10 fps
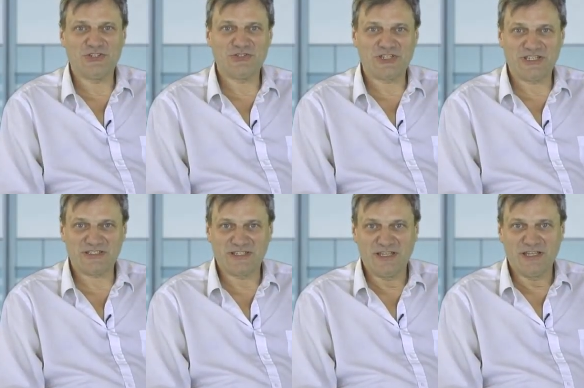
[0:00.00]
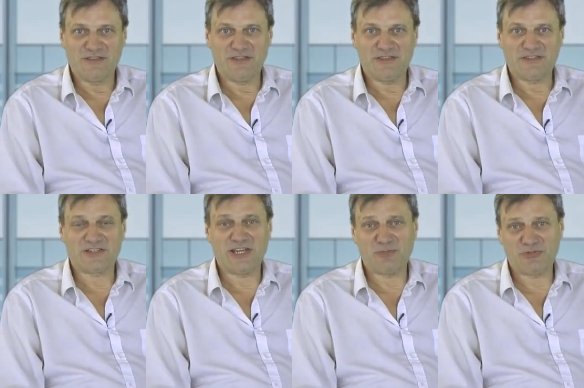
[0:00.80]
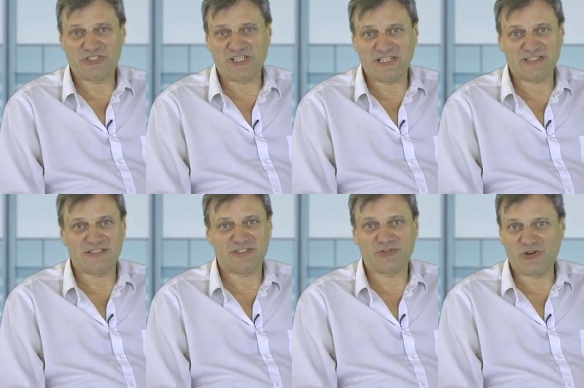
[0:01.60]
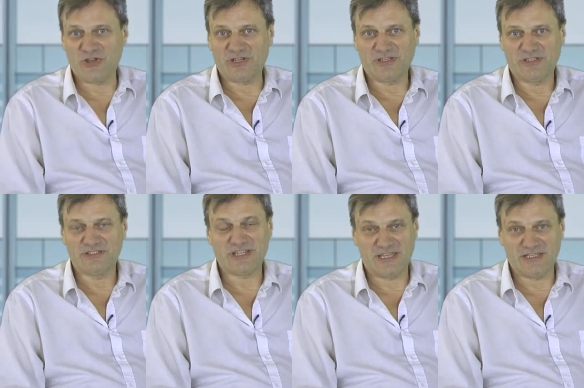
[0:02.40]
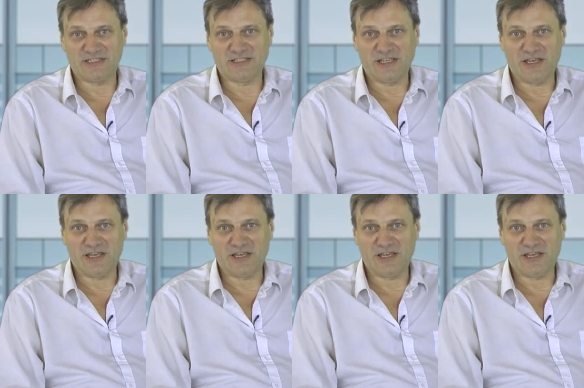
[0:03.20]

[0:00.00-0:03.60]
news is that the celebrity list is growing daily.